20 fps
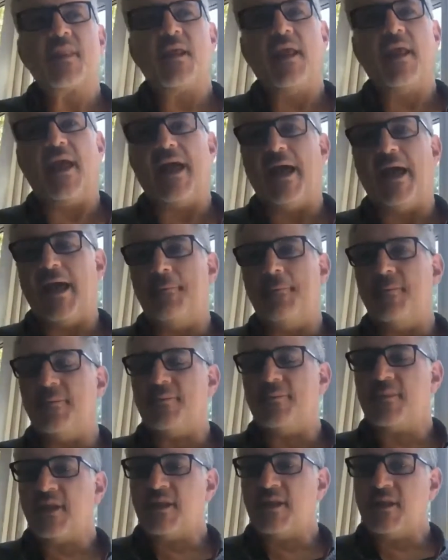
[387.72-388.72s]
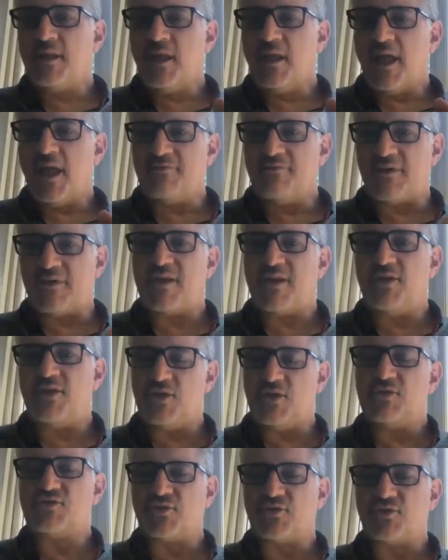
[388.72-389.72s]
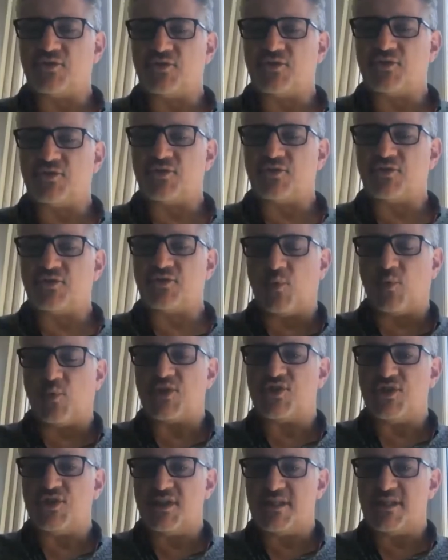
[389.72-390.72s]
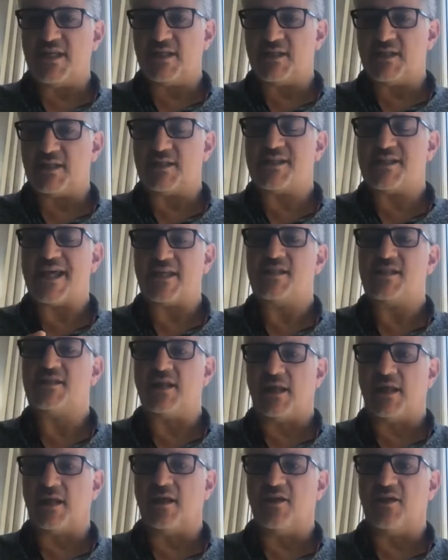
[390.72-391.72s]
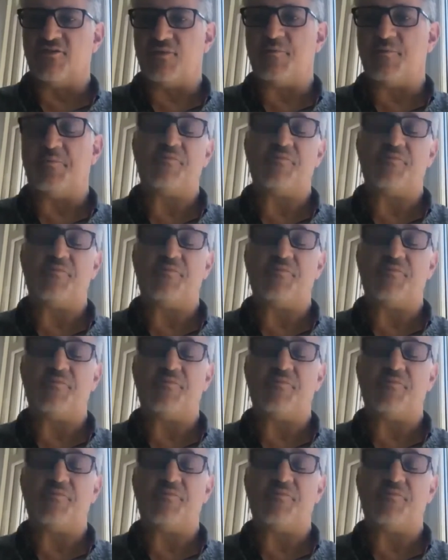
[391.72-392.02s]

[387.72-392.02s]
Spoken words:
very neutral lab which did testing of